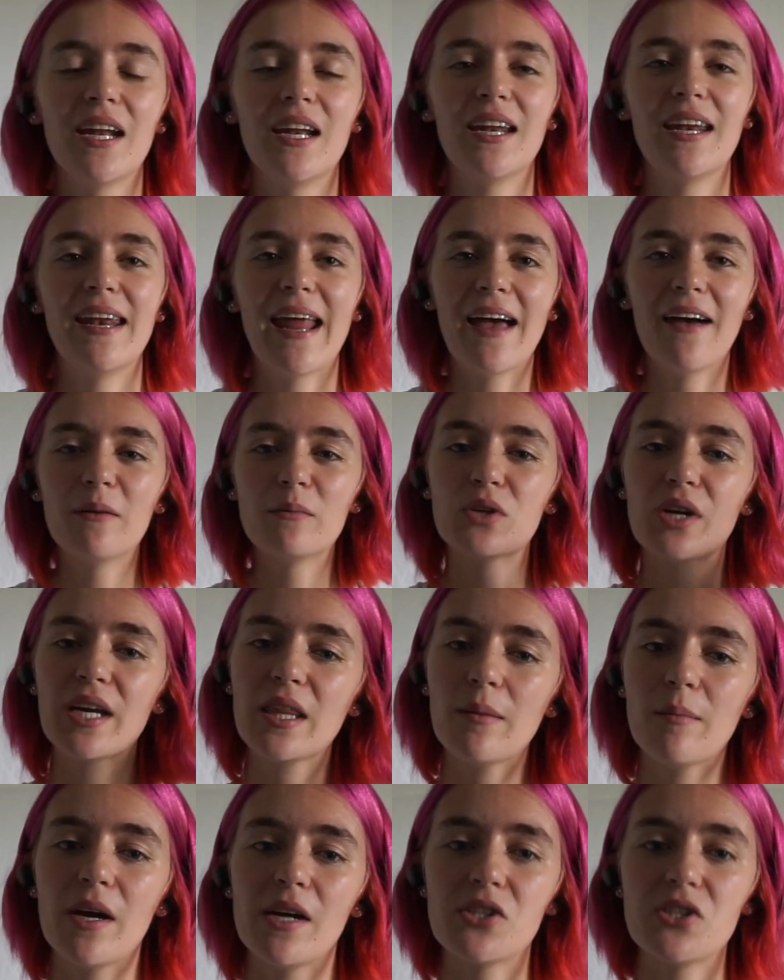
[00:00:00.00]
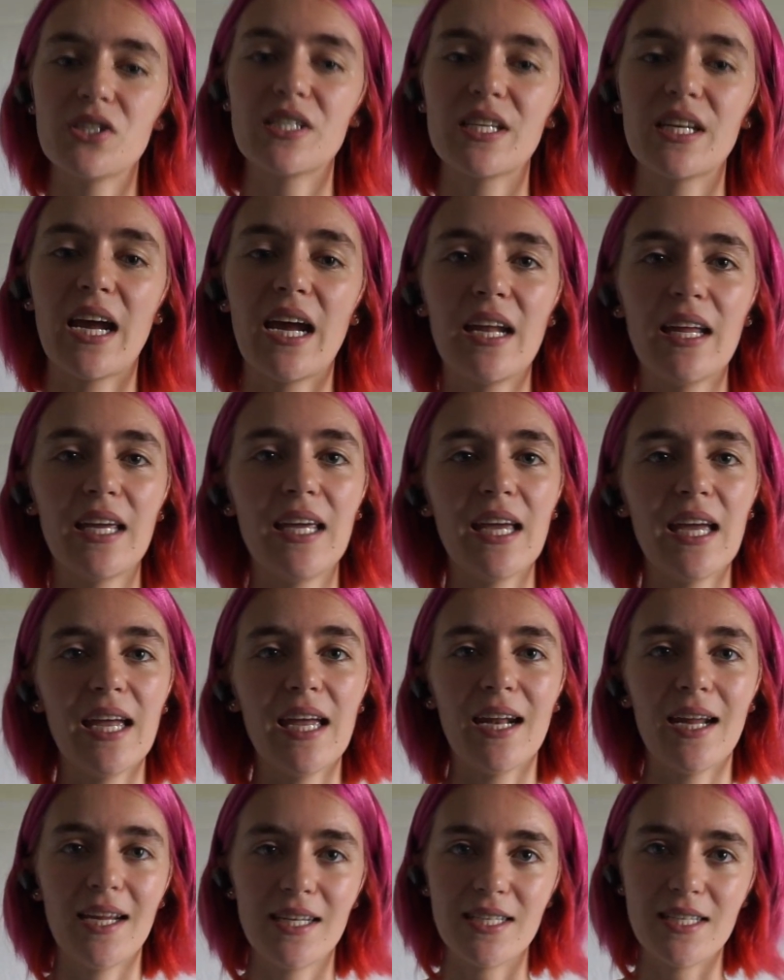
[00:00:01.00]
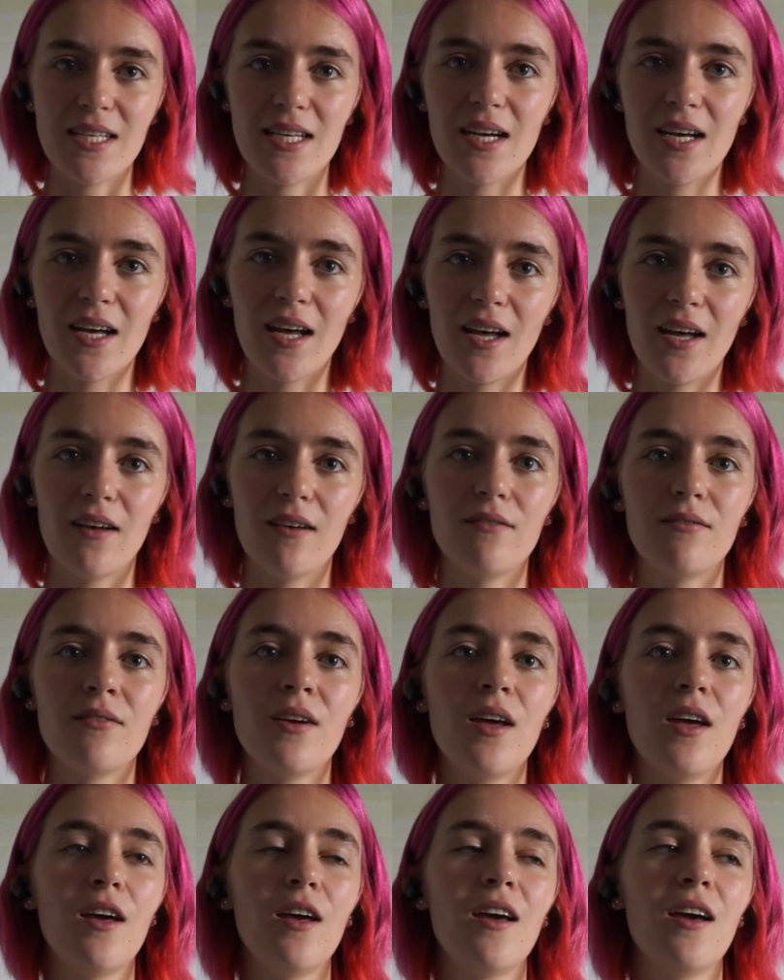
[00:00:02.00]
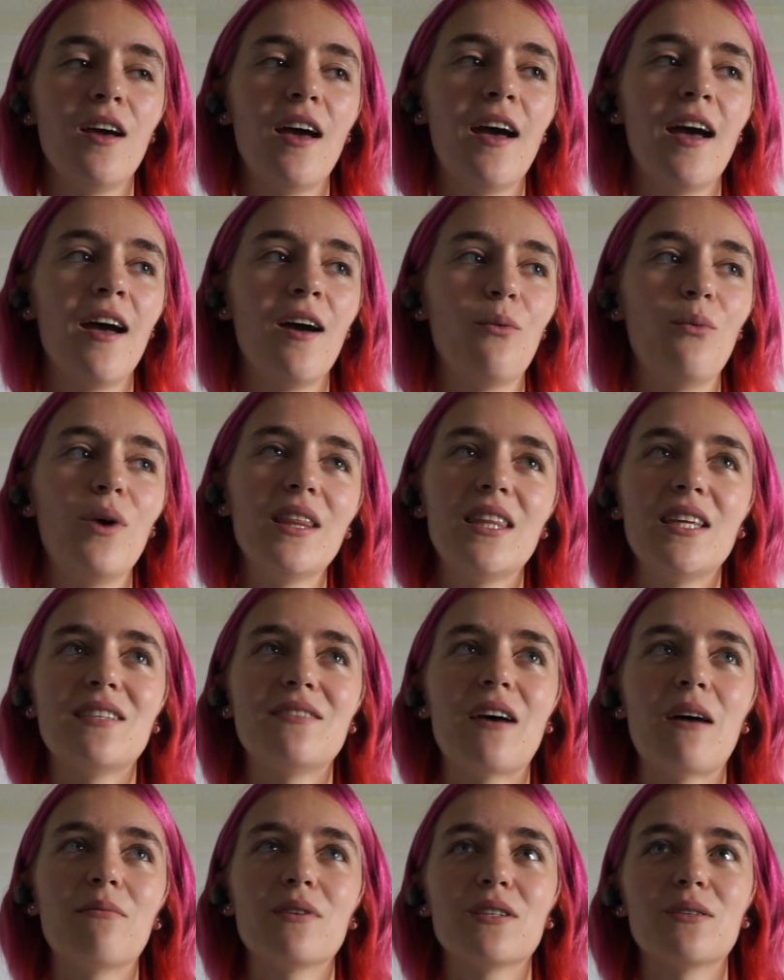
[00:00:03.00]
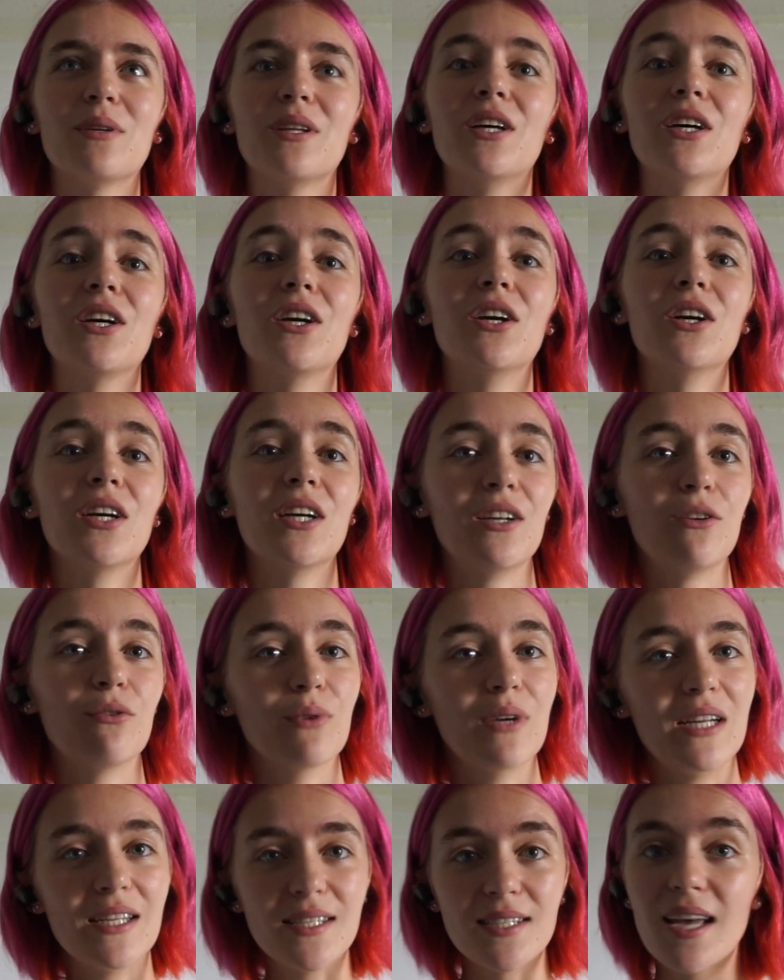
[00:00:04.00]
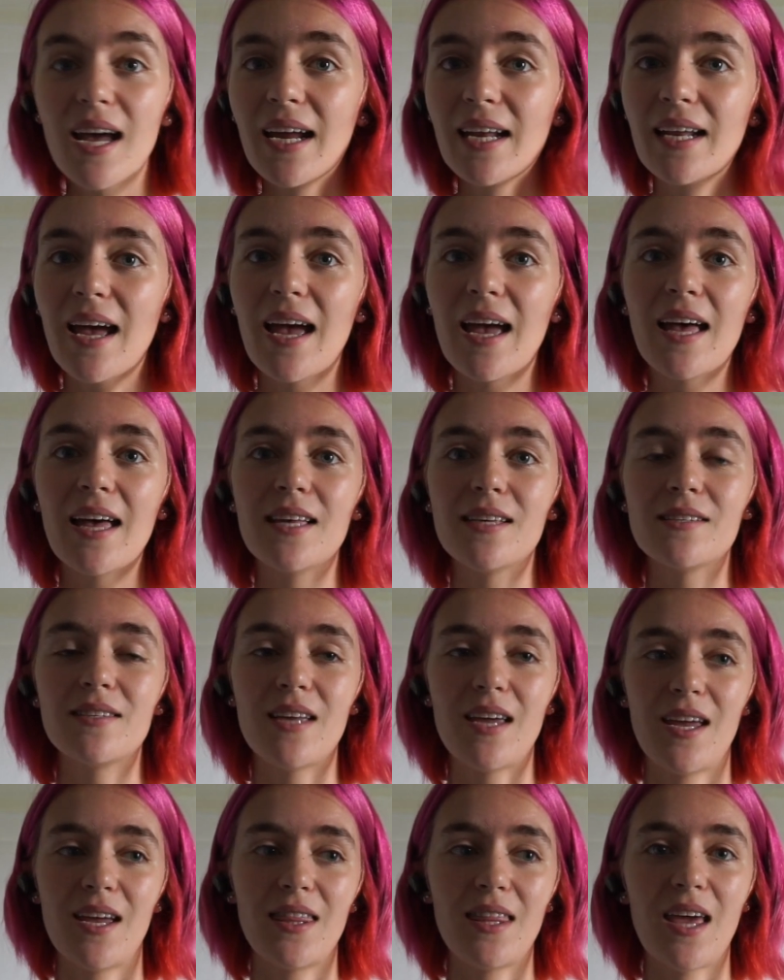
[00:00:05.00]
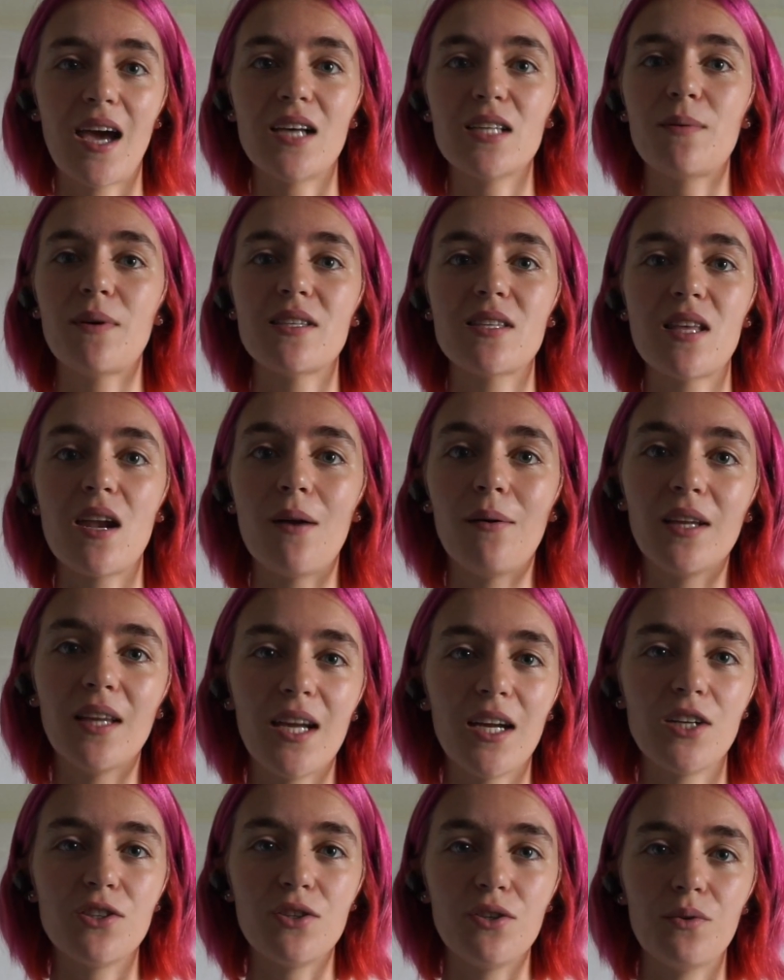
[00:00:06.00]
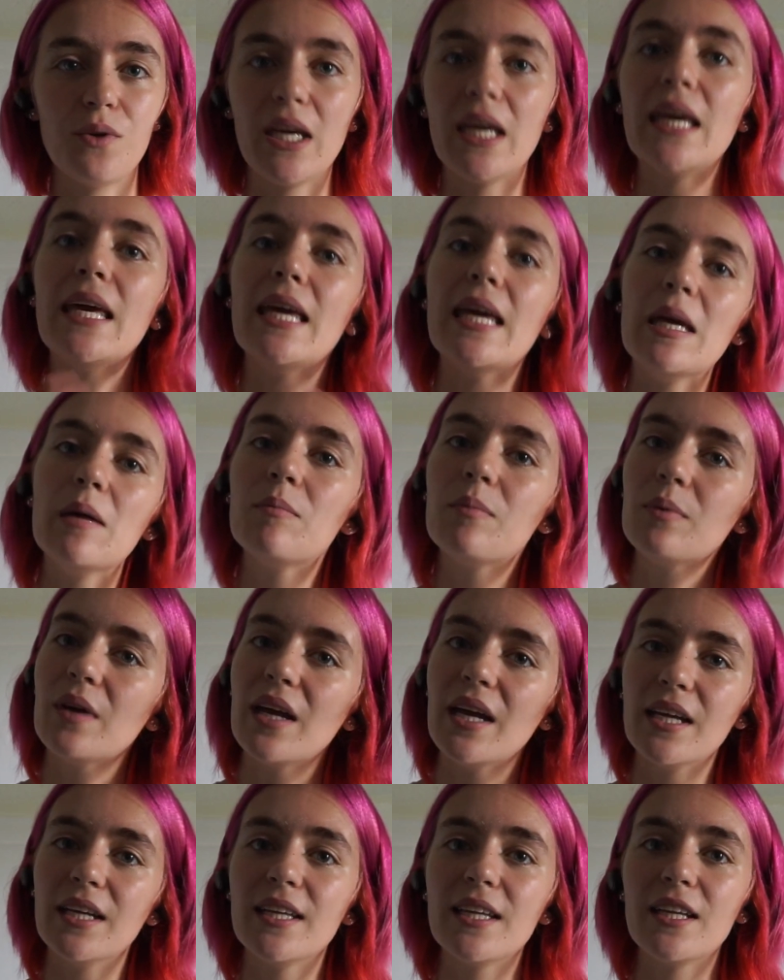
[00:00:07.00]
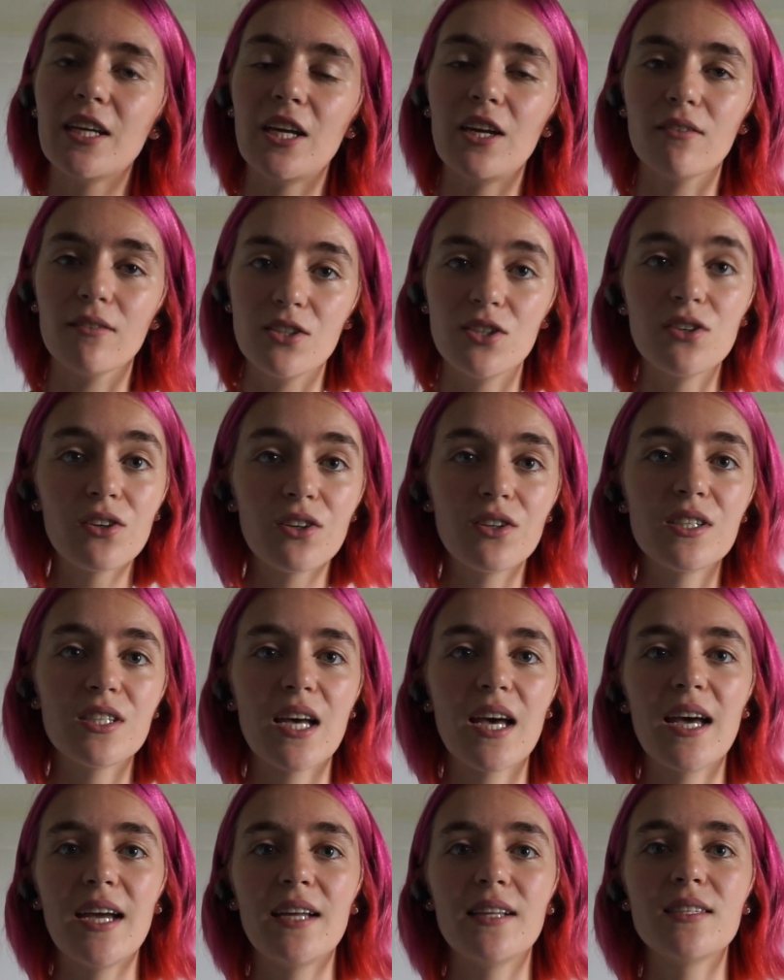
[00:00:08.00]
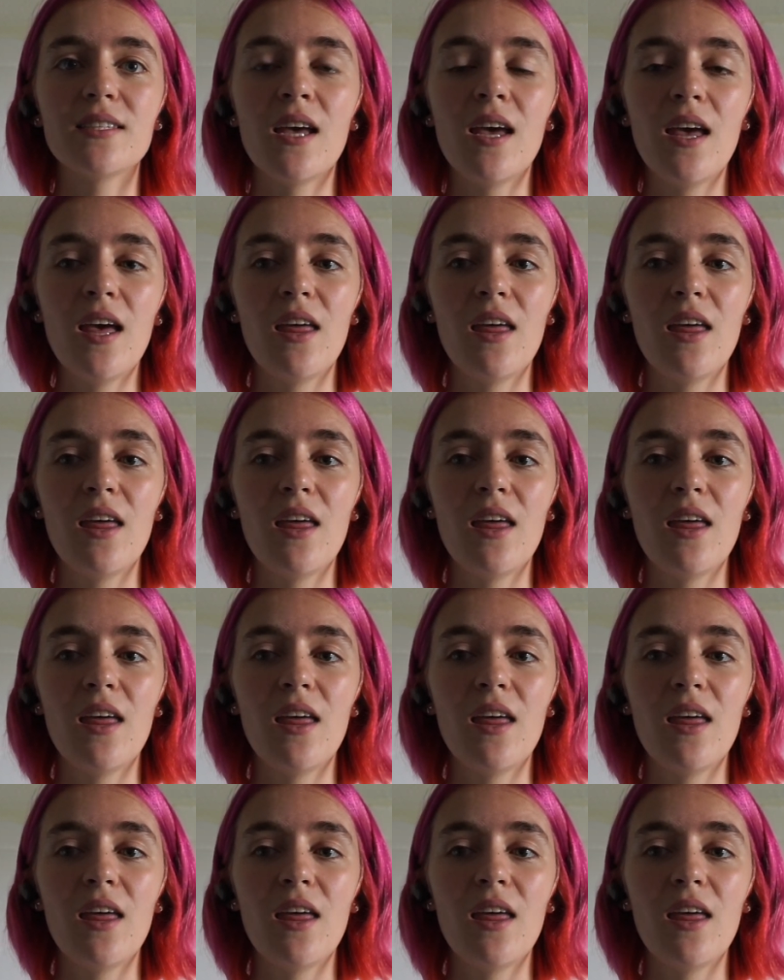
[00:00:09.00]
Now I'm trying them on just to kind of get an idea of what these fabrics would look good redesigned as and the aspects that I would like to keep in the original designs.